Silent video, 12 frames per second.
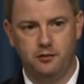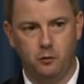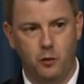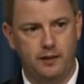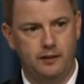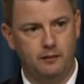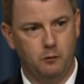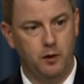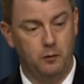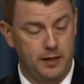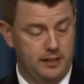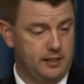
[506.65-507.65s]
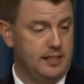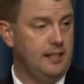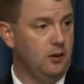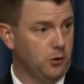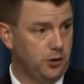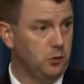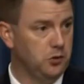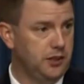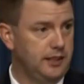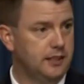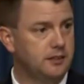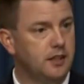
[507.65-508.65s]
when we see or don't
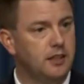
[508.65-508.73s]
see this